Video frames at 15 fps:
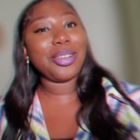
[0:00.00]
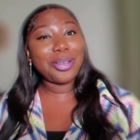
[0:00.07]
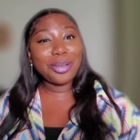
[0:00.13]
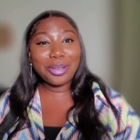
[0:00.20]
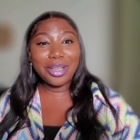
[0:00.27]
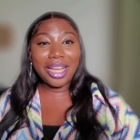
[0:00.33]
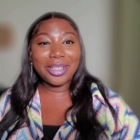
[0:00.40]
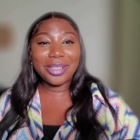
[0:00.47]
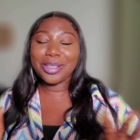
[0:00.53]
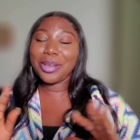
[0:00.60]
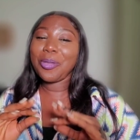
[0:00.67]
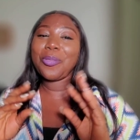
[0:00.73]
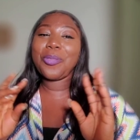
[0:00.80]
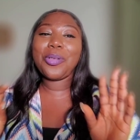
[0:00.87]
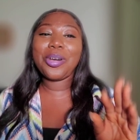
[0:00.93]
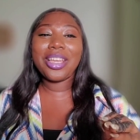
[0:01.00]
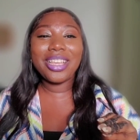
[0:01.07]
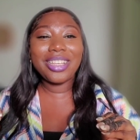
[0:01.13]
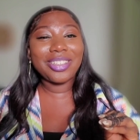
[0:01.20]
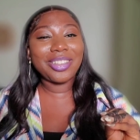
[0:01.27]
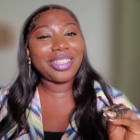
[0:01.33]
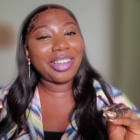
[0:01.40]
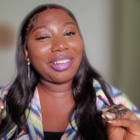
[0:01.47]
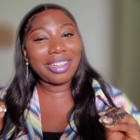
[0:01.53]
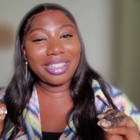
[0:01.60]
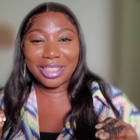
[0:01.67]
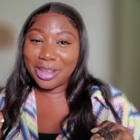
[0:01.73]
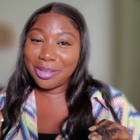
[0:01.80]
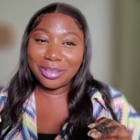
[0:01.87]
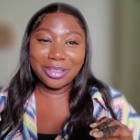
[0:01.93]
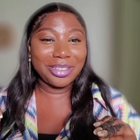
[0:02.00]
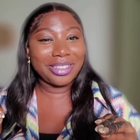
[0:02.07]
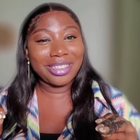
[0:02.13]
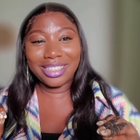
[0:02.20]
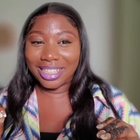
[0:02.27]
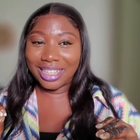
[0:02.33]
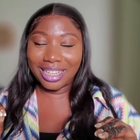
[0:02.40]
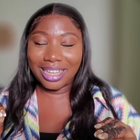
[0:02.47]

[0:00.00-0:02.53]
so, guys, who is on our table today?